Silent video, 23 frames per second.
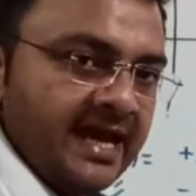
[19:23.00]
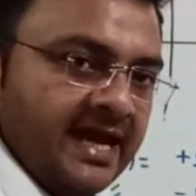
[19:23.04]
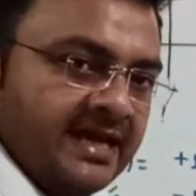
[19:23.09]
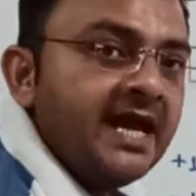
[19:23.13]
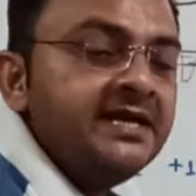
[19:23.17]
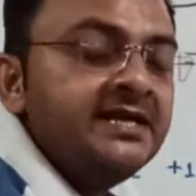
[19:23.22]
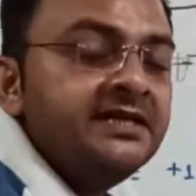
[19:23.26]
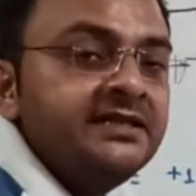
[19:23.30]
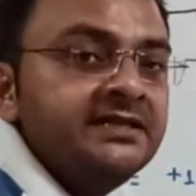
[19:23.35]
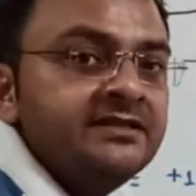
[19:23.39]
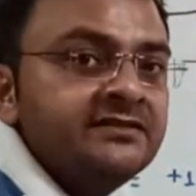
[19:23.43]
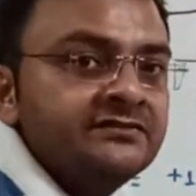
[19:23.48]

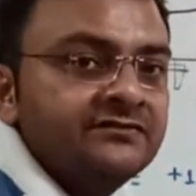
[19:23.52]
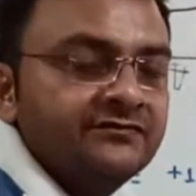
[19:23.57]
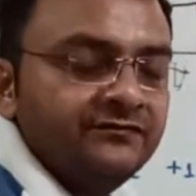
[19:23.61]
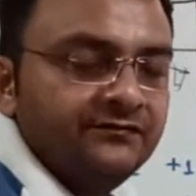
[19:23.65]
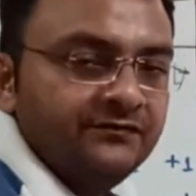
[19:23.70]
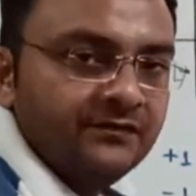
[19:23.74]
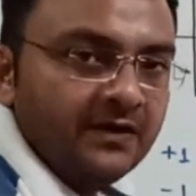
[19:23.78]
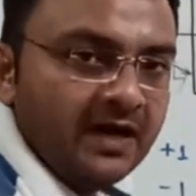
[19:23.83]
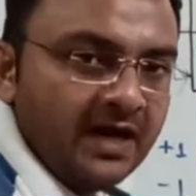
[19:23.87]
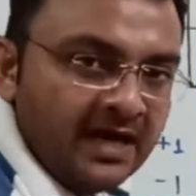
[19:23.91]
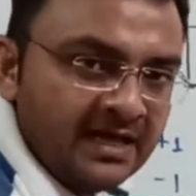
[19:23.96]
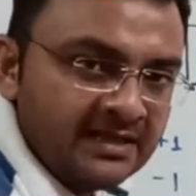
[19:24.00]
and it is
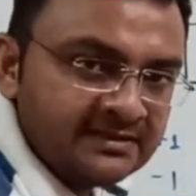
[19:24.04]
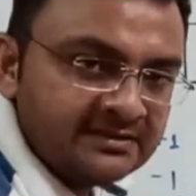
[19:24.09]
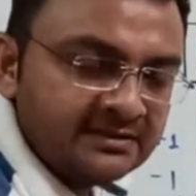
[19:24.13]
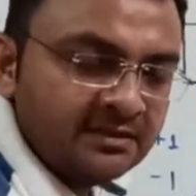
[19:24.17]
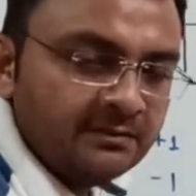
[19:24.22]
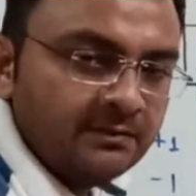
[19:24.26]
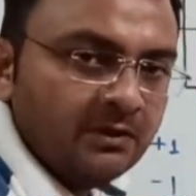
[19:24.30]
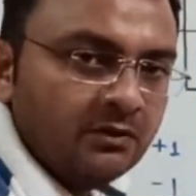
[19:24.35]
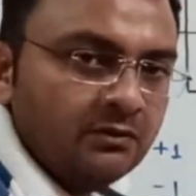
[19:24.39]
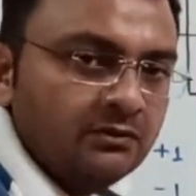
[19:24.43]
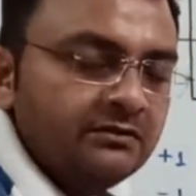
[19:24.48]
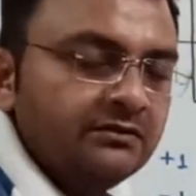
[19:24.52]
asked
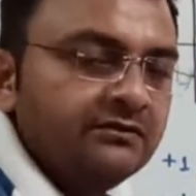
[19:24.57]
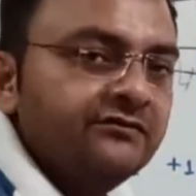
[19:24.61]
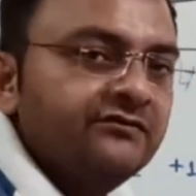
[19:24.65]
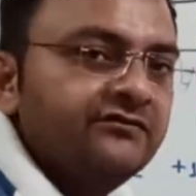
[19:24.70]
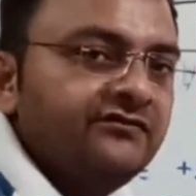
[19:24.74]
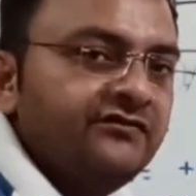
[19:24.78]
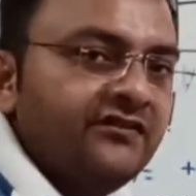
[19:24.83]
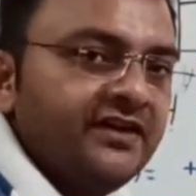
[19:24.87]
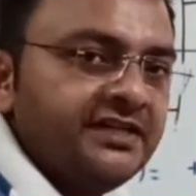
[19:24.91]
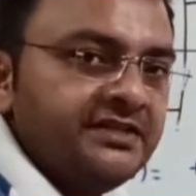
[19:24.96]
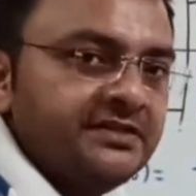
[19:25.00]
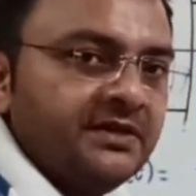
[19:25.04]
about
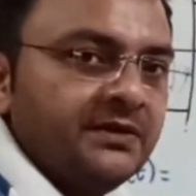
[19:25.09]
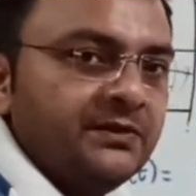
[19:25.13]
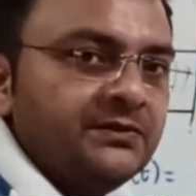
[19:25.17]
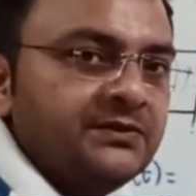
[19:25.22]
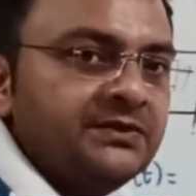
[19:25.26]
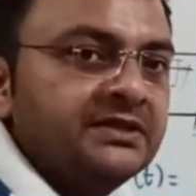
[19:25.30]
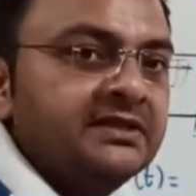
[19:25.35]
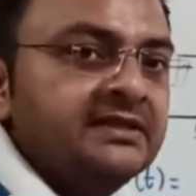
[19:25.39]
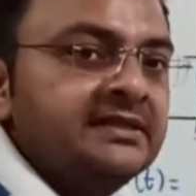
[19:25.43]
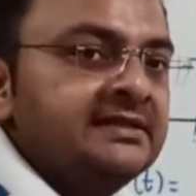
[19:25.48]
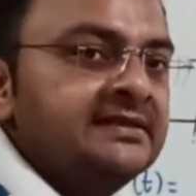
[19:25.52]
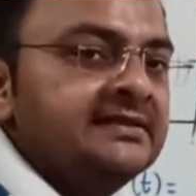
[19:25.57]
find out